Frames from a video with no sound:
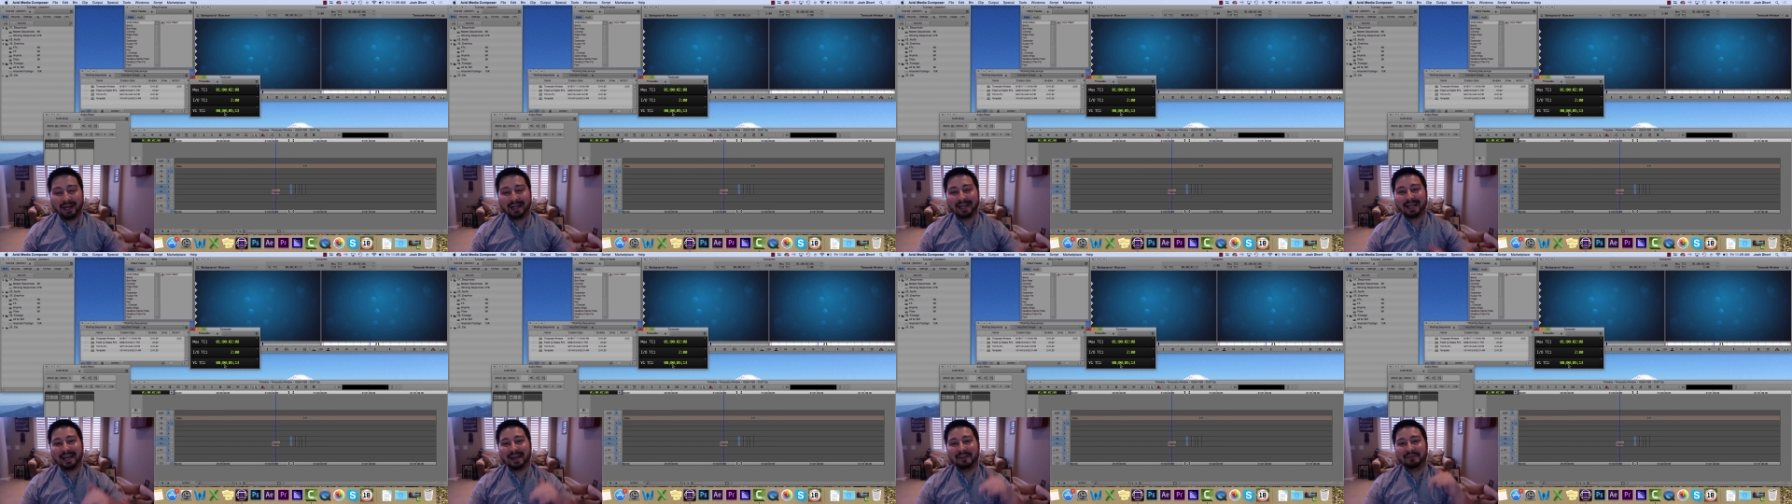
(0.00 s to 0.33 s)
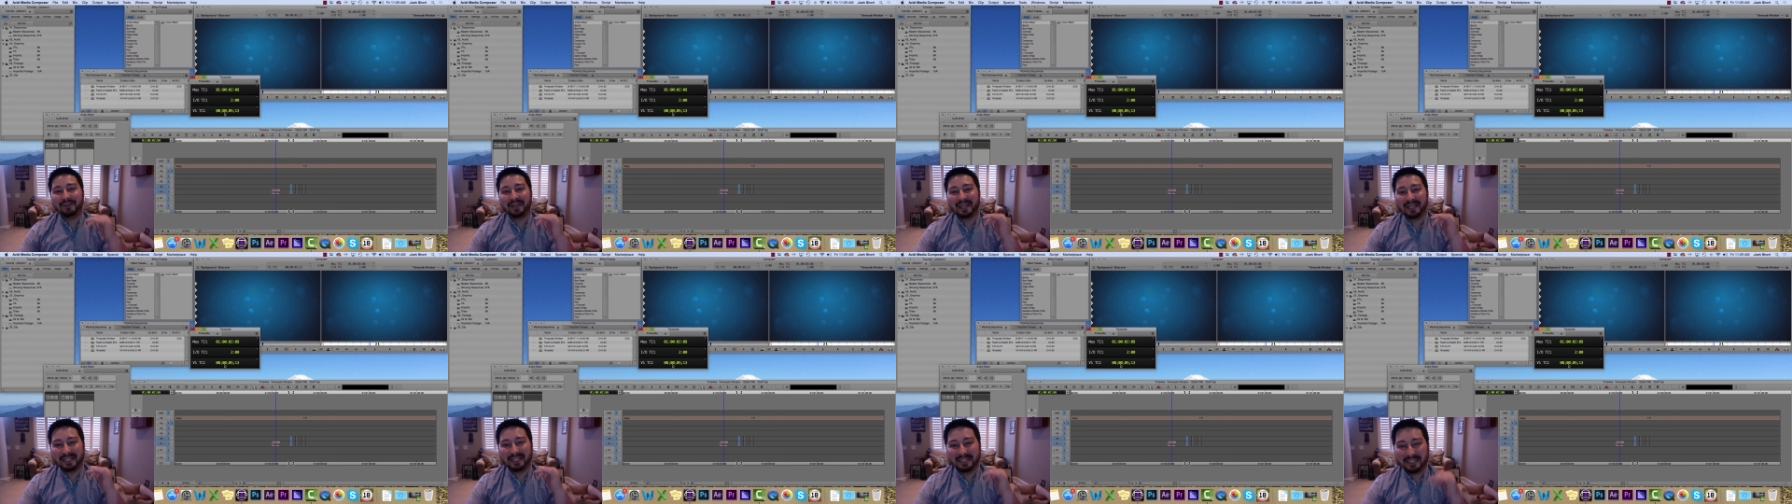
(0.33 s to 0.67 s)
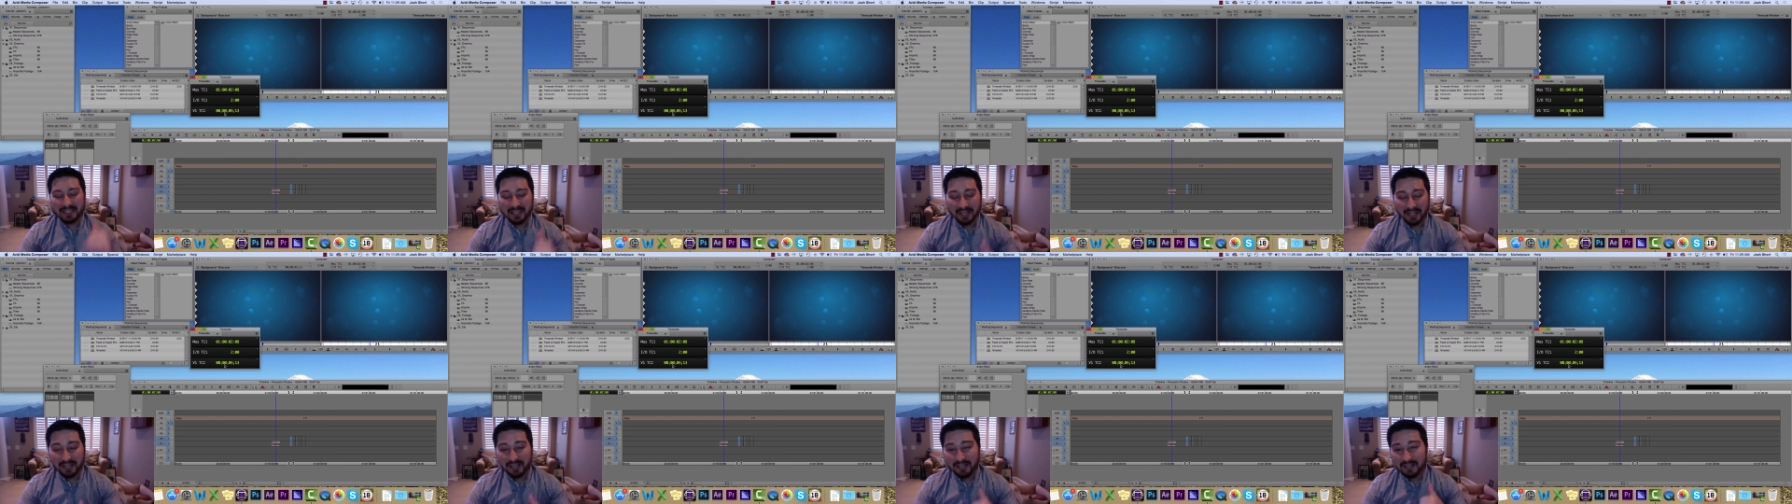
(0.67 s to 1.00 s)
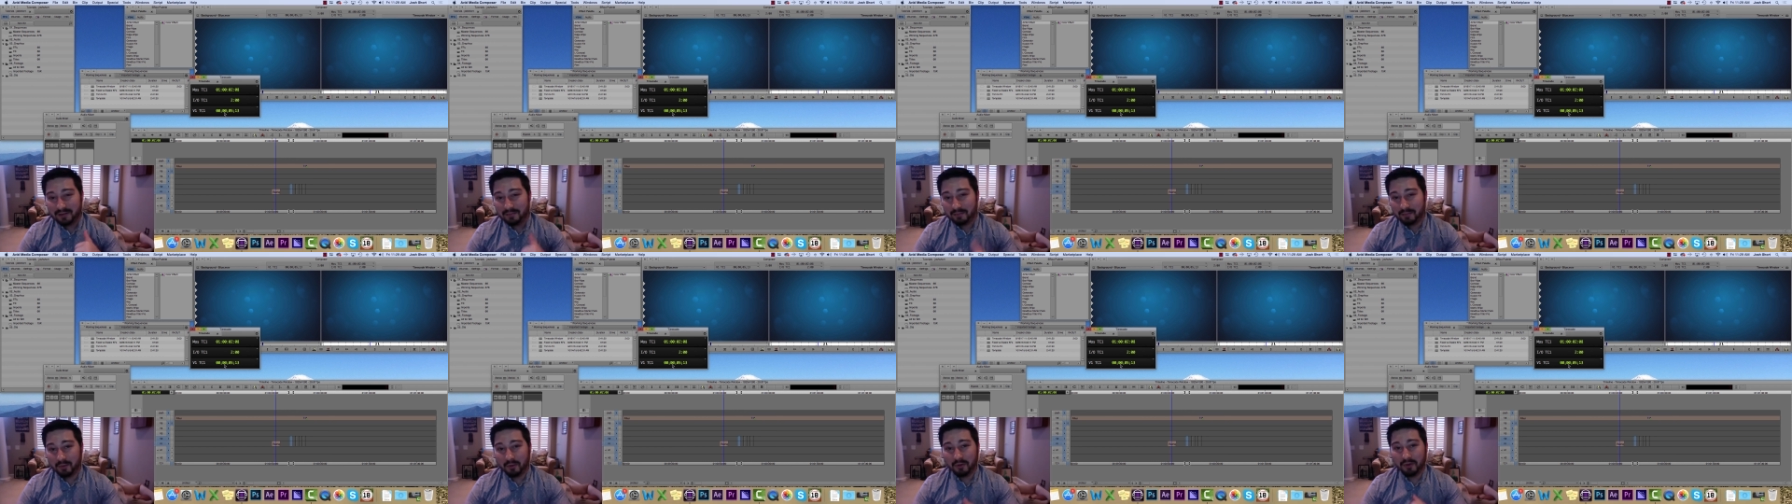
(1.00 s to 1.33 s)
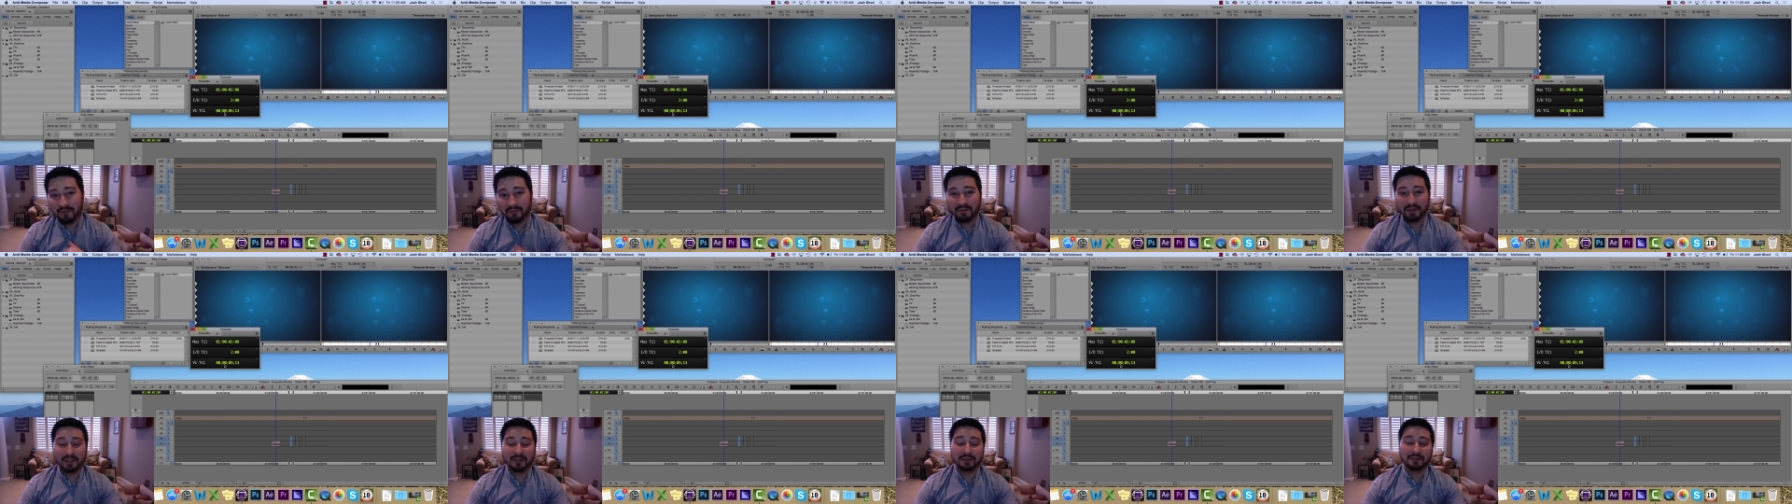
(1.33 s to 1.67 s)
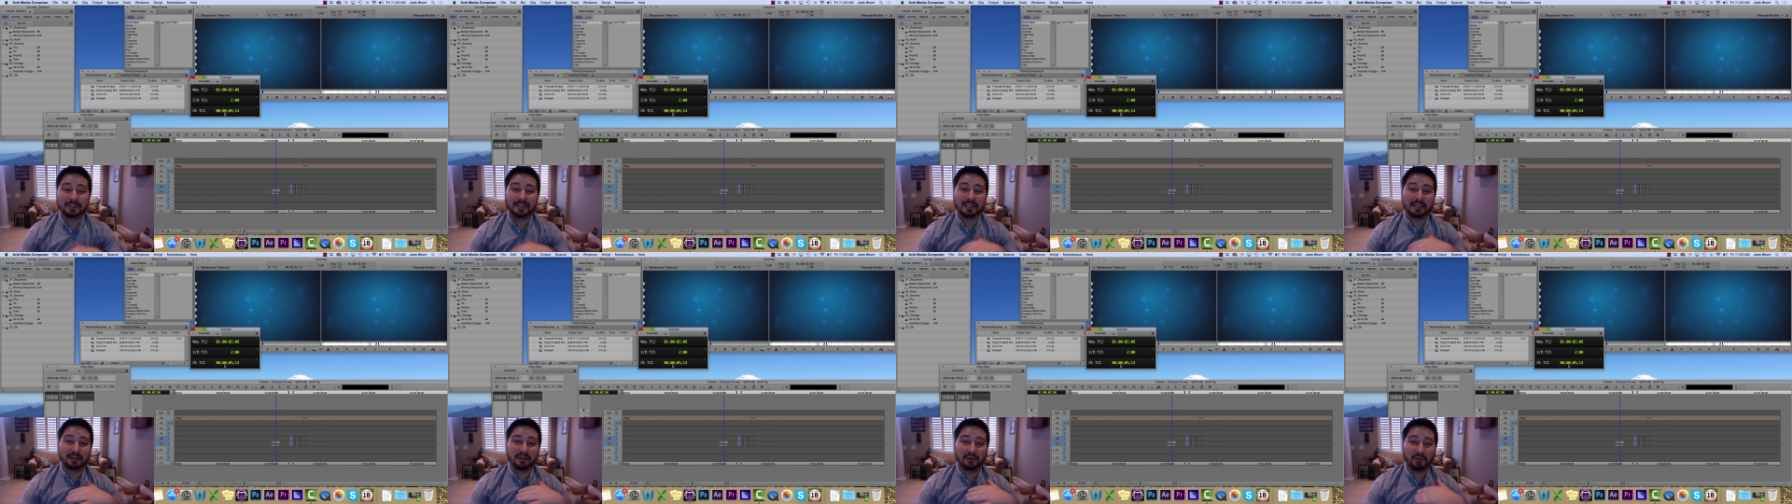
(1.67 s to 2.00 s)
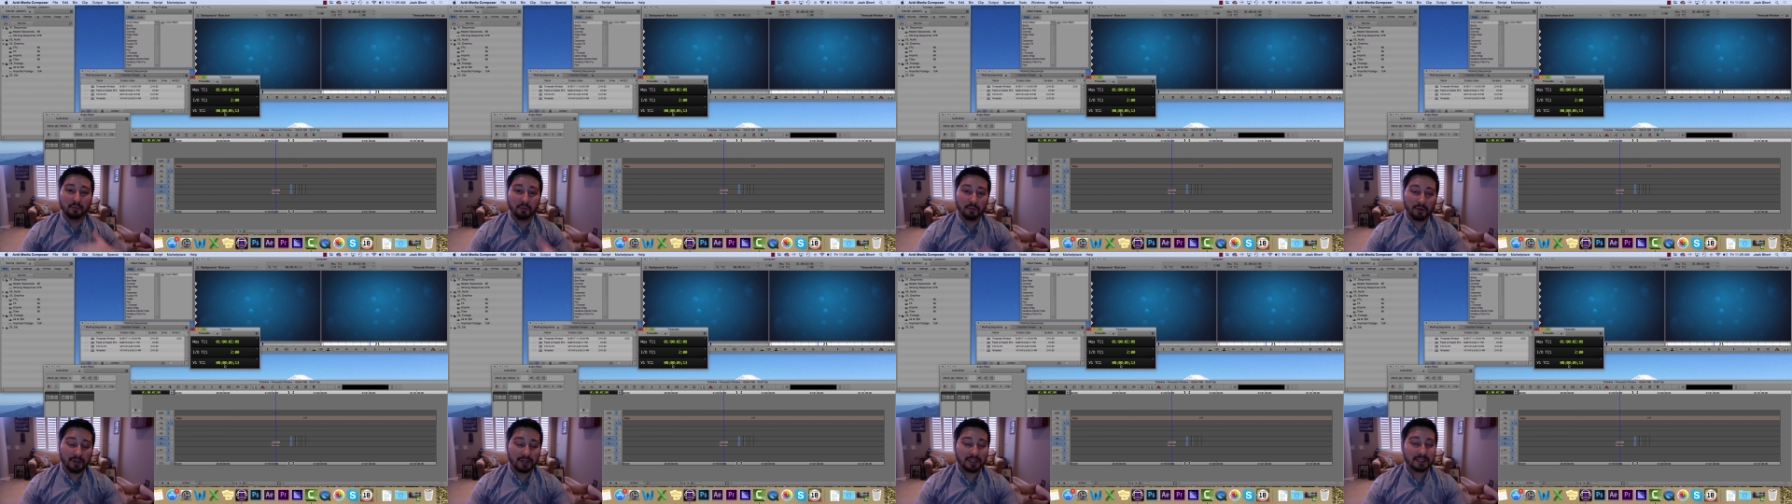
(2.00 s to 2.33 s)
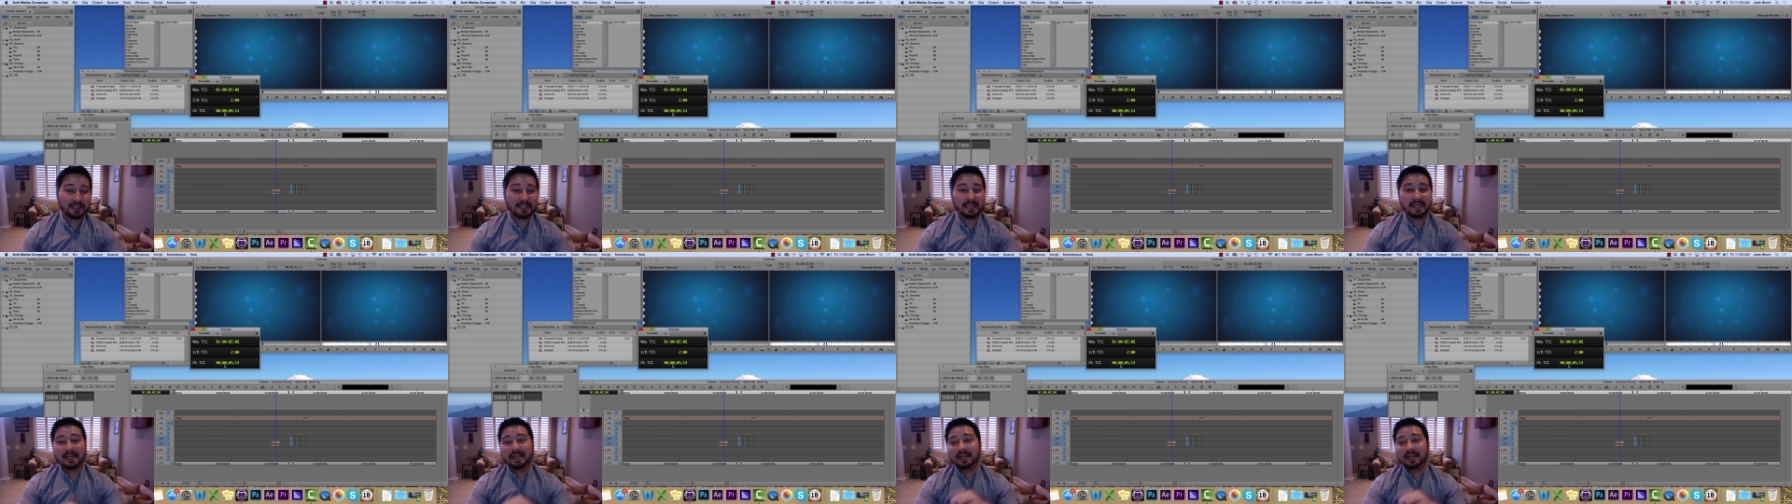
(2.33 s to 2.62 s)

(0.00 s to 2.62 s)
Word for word: I have a ton more videos in the works.